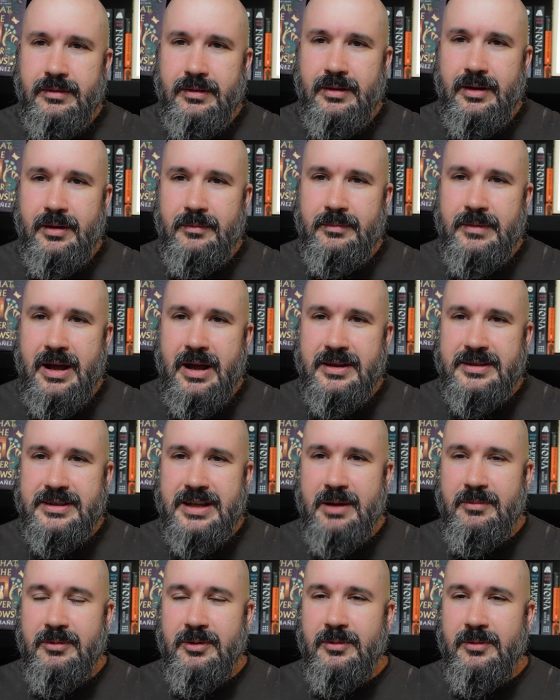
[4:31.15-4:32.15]
Oh, now it's
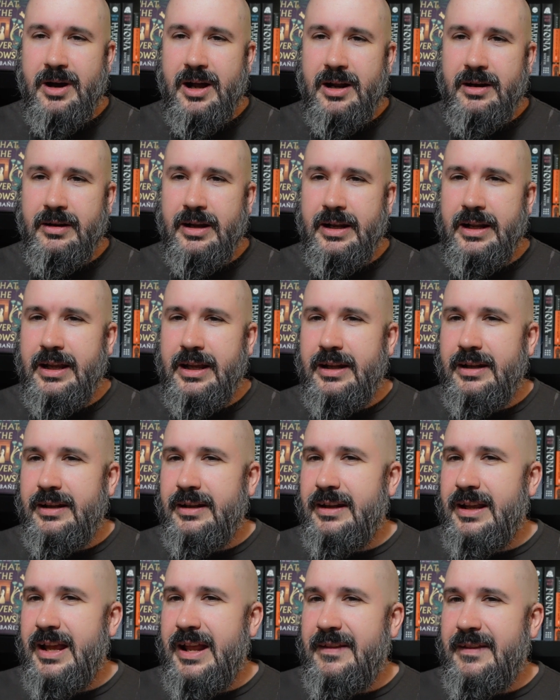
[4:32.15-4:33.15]
got more water in it.
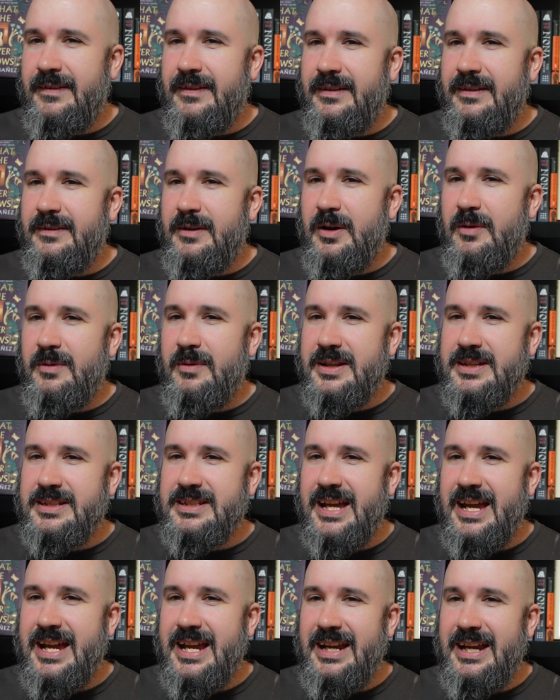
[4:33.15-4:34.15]
And no
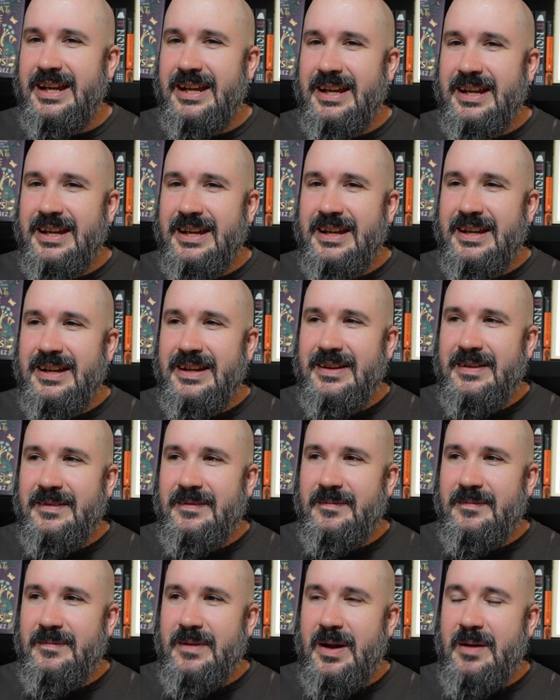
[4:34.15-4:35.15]
one's
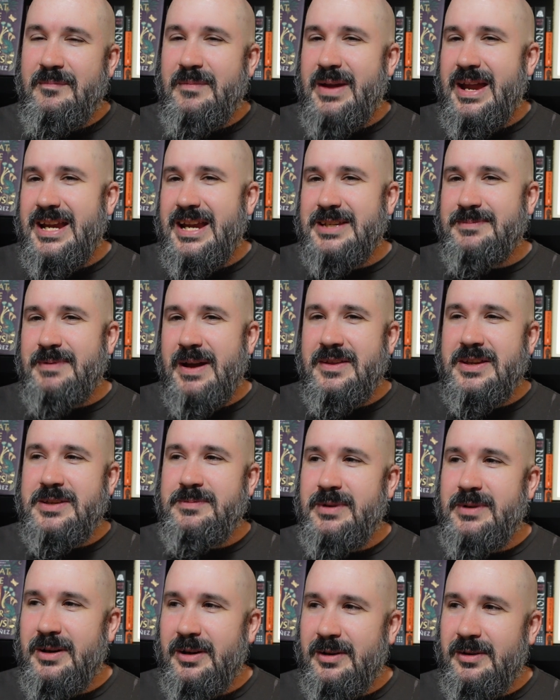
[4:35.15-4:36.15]
amazed by
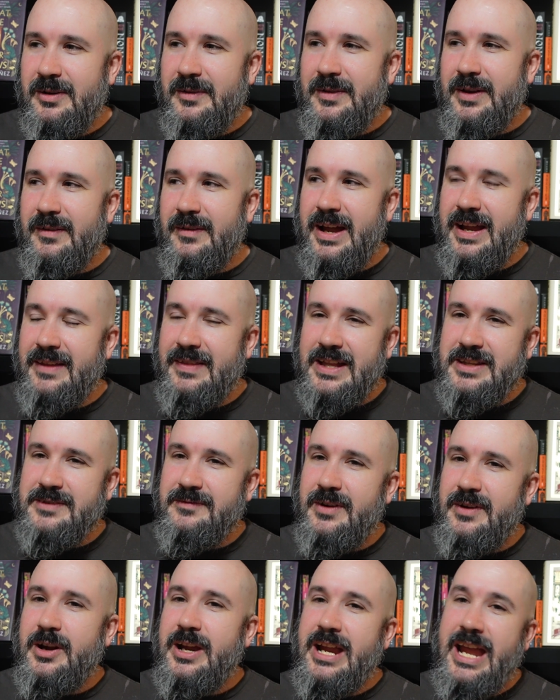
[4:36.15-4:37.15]
this miracle. They're that's
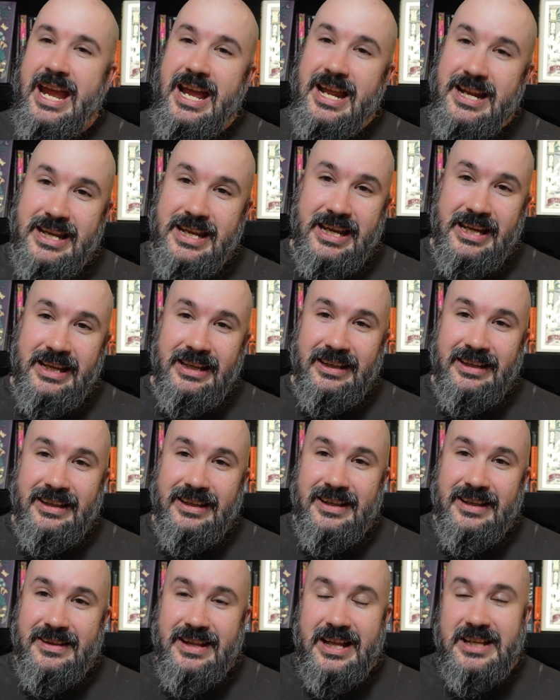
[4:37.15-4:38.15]
very handy.
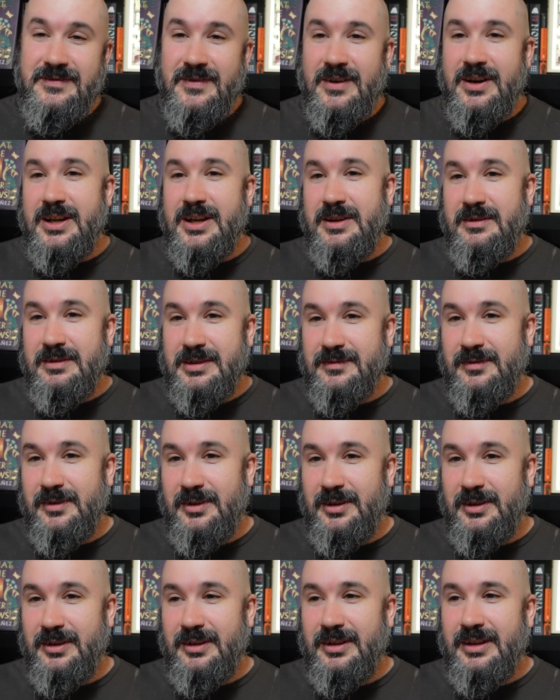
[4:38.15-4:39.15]
That's very
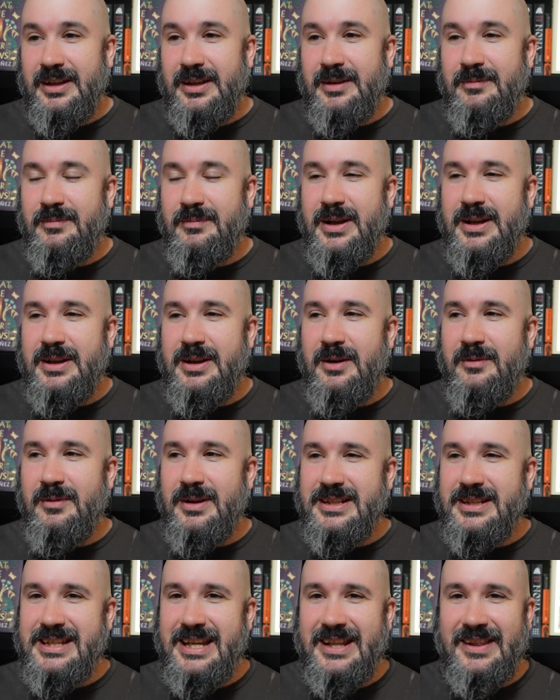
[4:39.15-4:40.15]
useful. But no
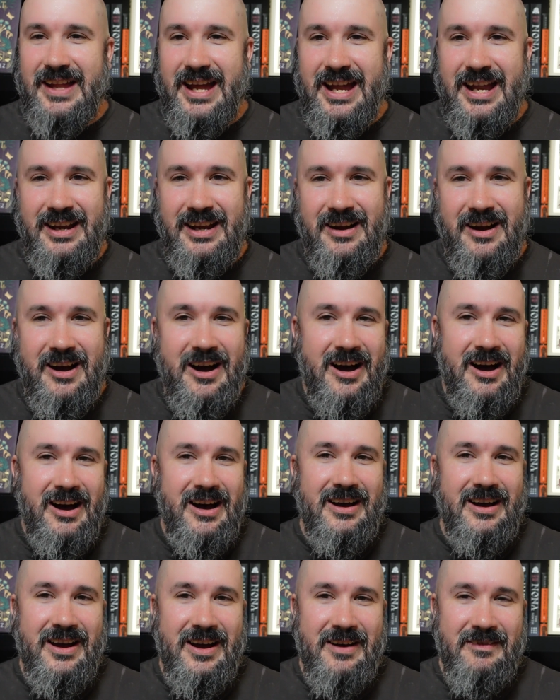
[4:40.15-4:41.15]
one's in
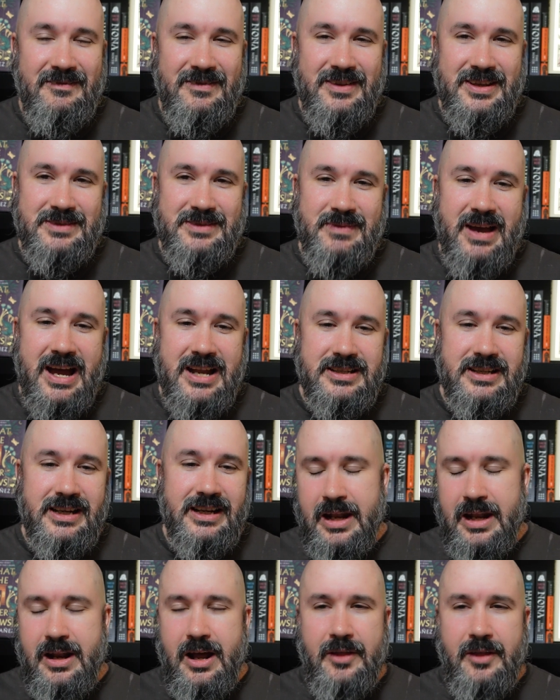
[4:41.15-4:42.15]
awe of this
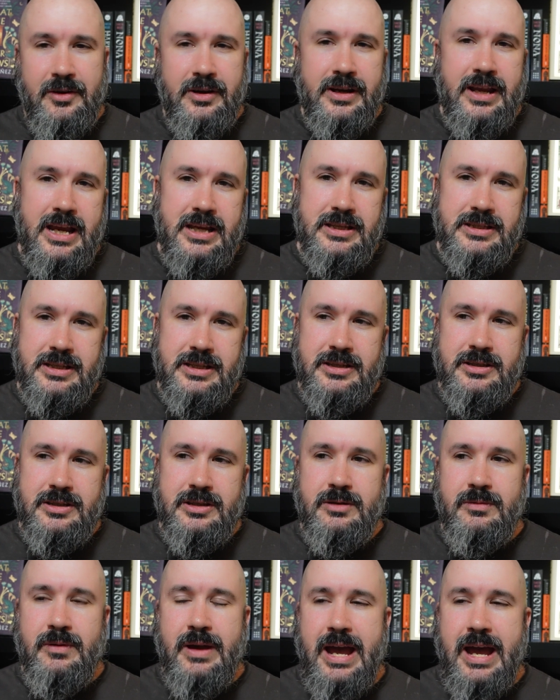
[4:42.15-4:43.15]
magic. In other cases,
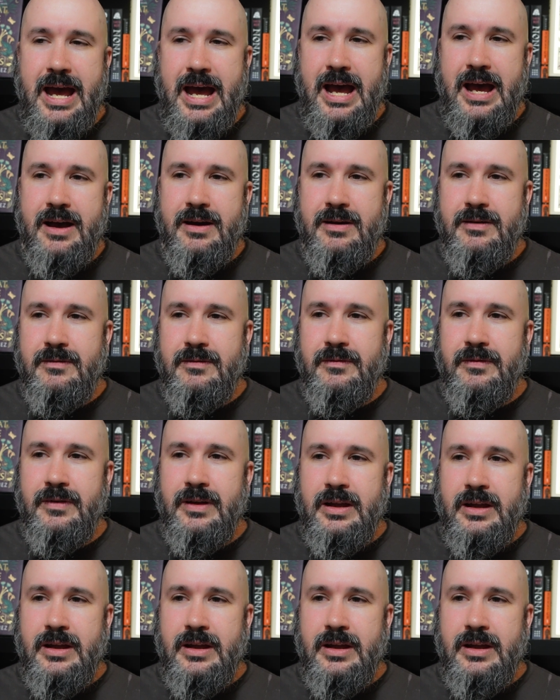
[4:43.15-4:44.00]
you have